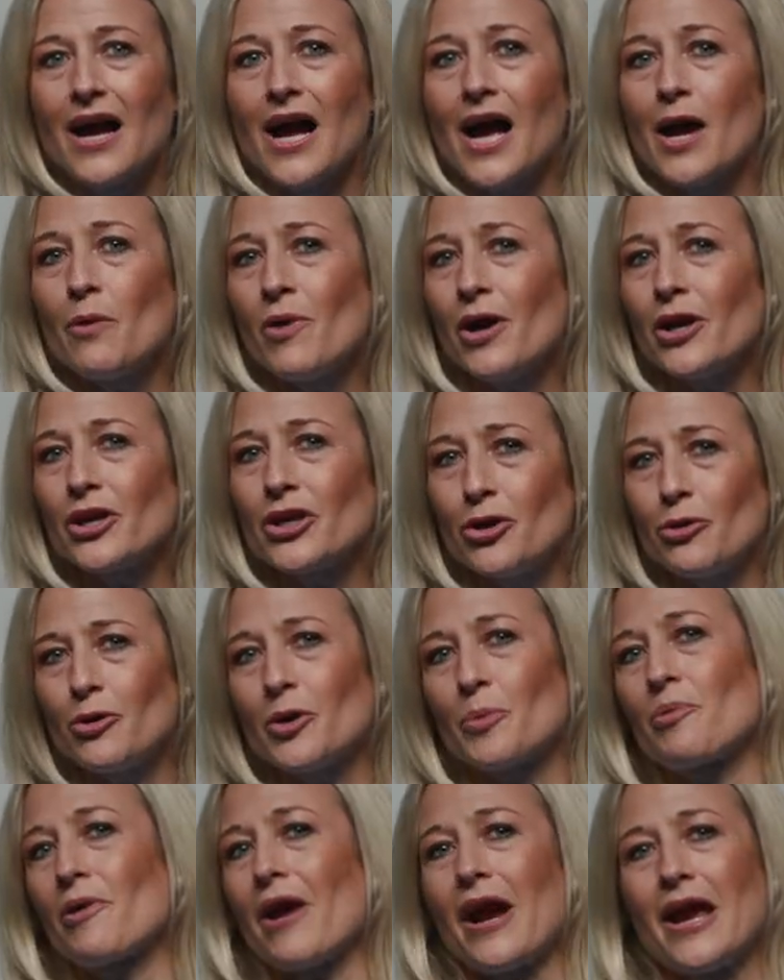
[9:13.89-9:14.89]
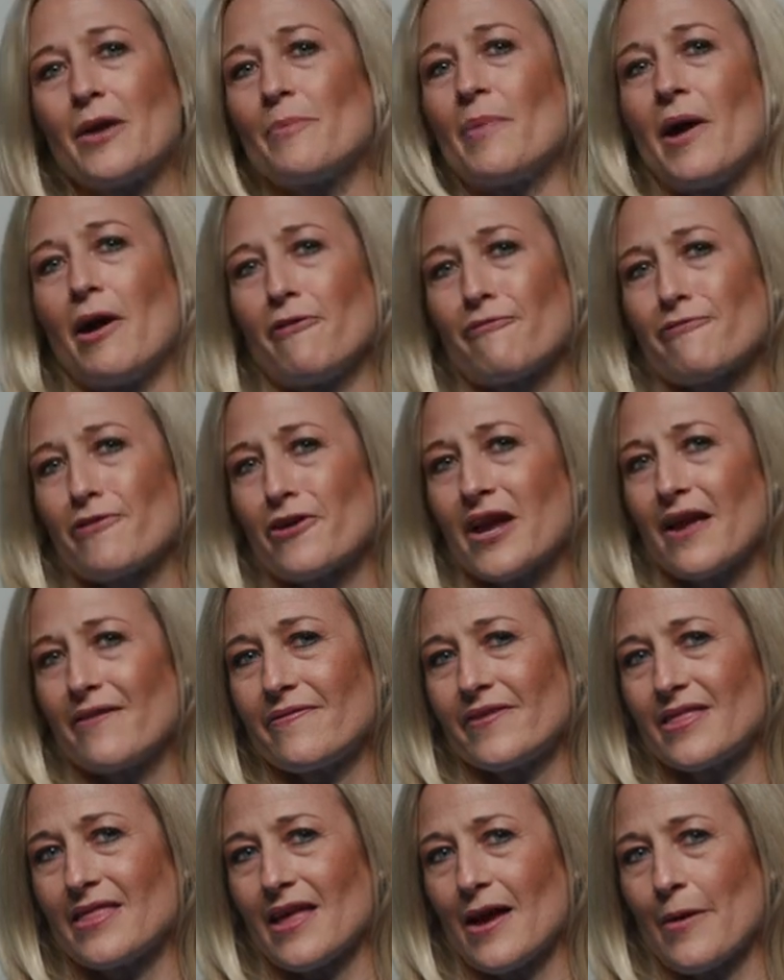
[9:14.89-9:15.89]
I want you to pray about
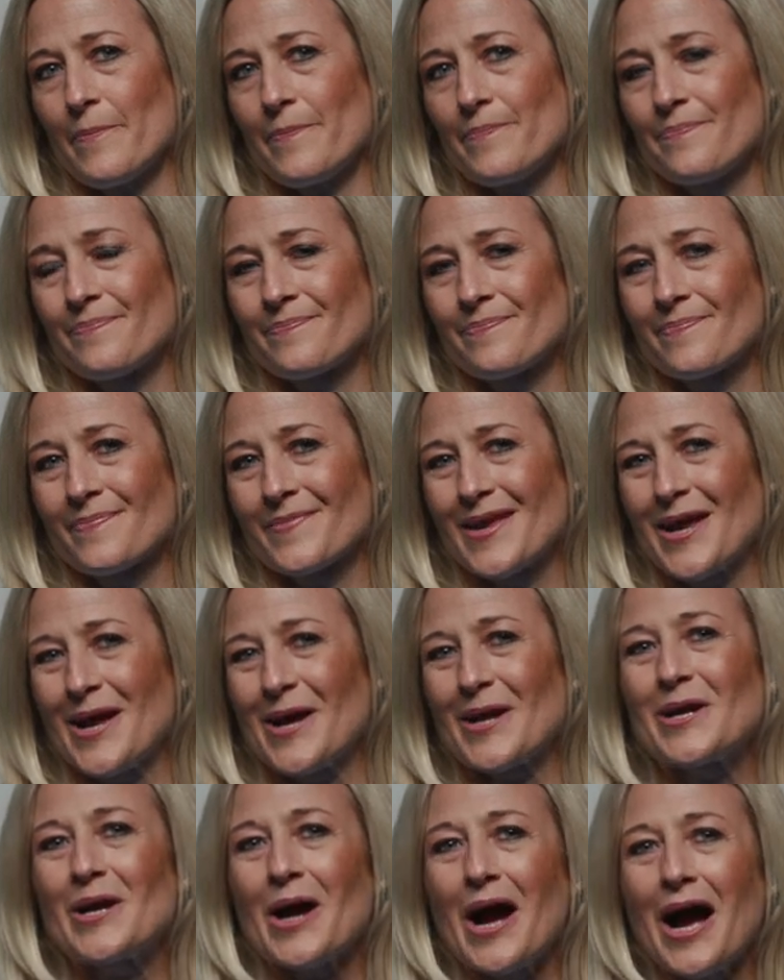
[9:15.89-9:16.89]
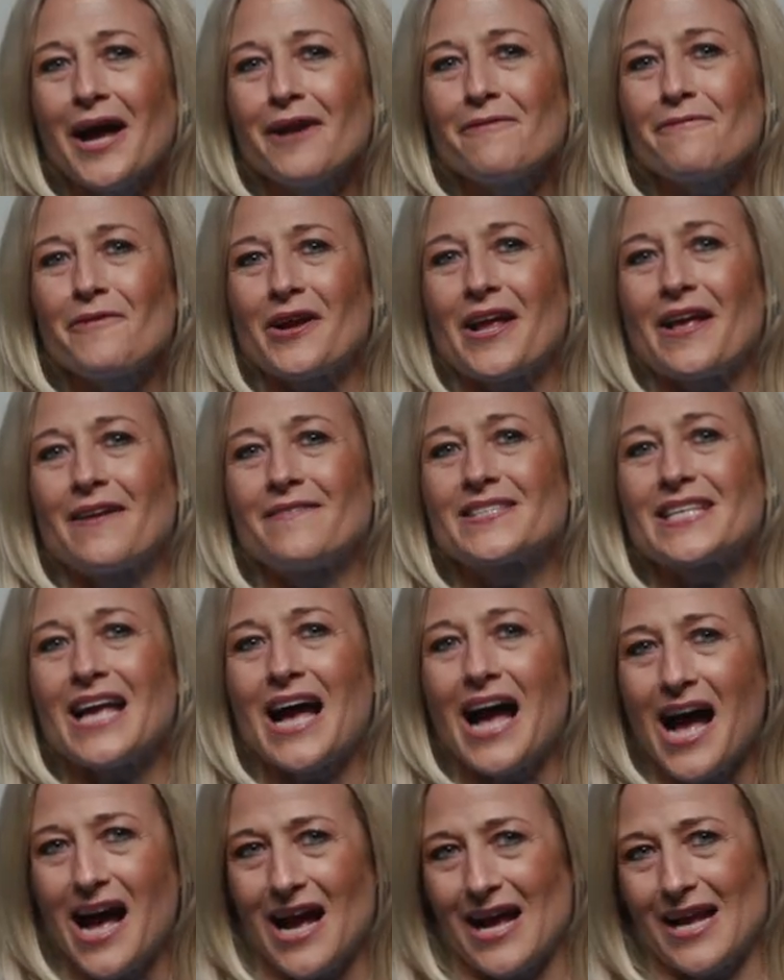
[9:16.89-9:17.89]
forgiving them. God forgives
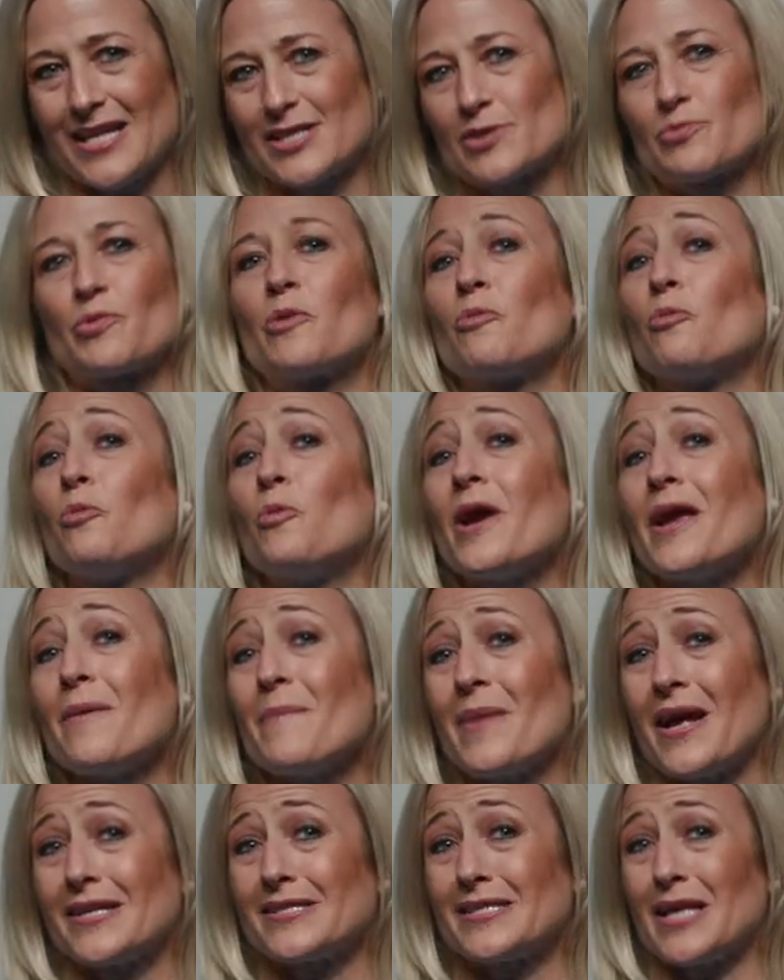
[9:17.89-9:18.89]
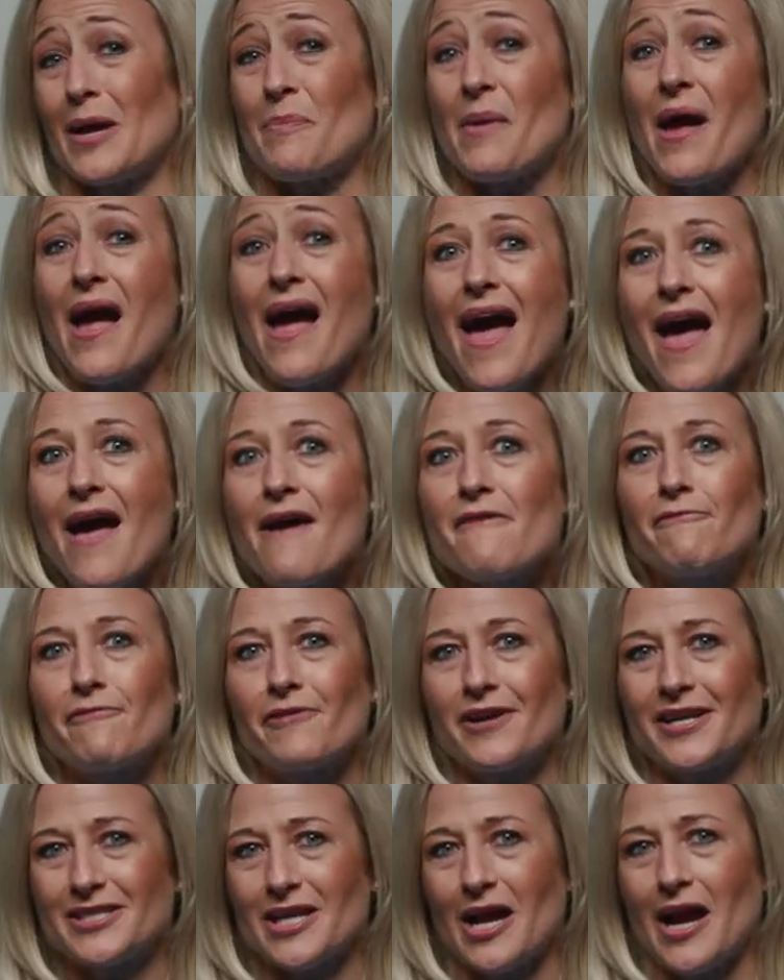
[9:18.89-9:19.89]
us when we mess up
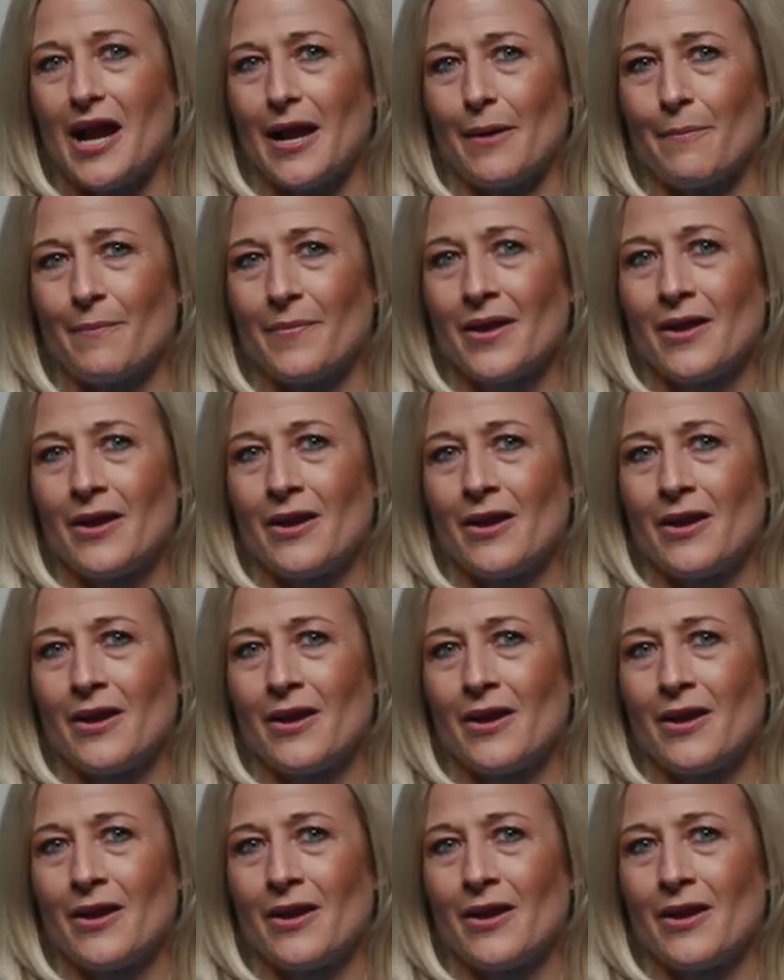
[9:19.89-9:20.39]
every time.